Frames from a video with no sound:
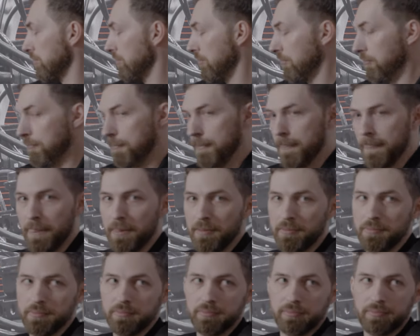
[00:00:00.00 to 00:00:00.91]

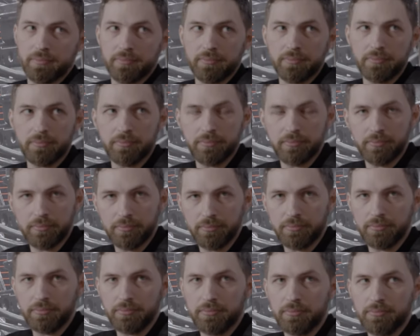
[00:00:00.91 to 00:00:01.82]

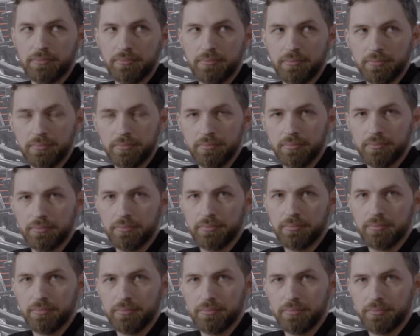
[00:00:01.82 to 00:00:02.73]

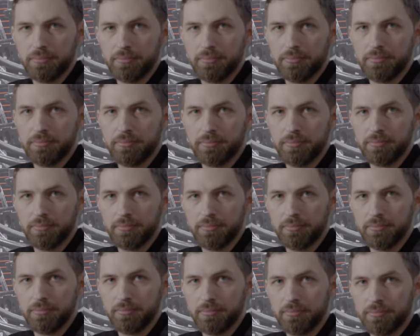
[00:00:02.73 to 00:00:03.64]

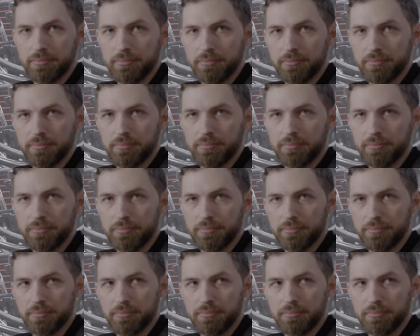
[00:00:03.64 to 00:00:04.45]
No words are spoken by the person on screen.